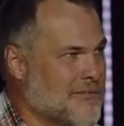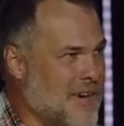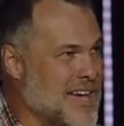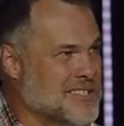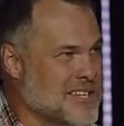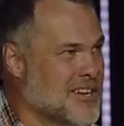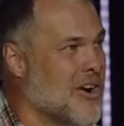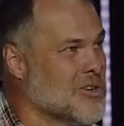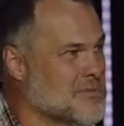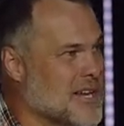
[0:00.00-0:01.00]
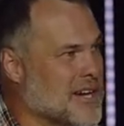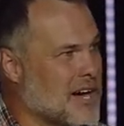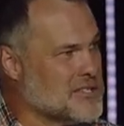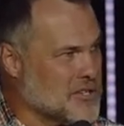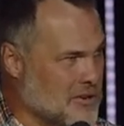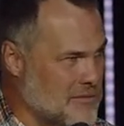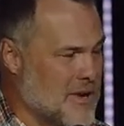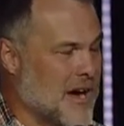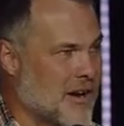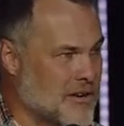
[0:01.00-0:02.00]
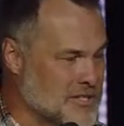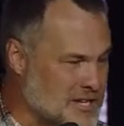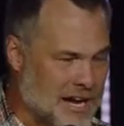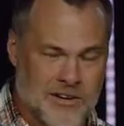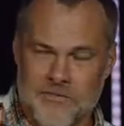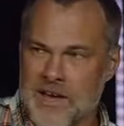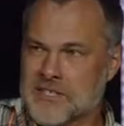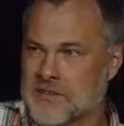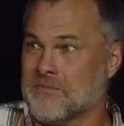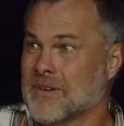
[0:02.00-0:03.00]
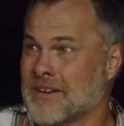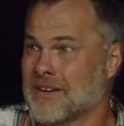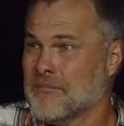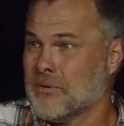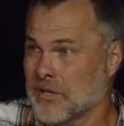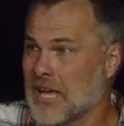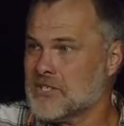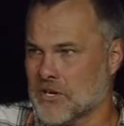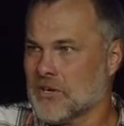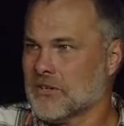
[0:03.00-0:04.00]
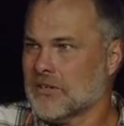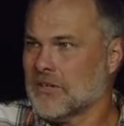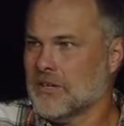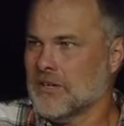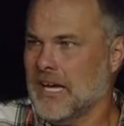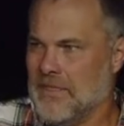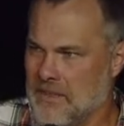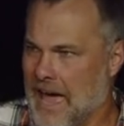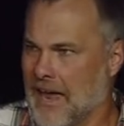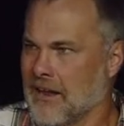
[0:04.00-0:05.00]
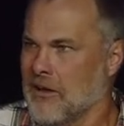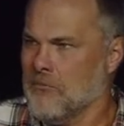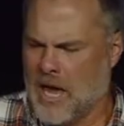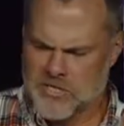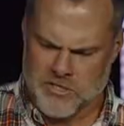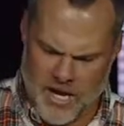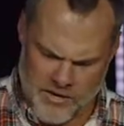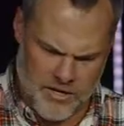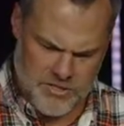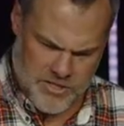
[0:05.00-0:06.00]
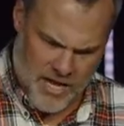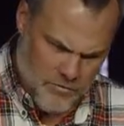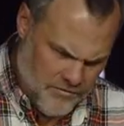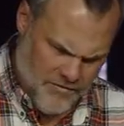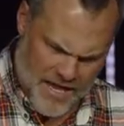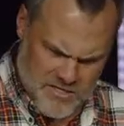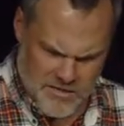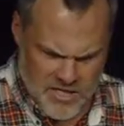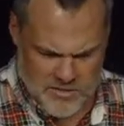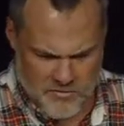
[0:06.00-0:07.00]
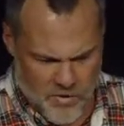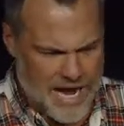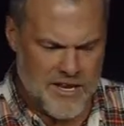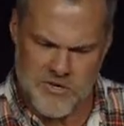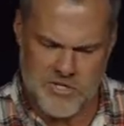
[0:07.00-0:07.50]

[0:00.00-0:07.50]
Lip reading: And fasting calls me to consecrate my heart and sacrifice some pleasure in that. Pastor, I don't understand. We've fasted things before. I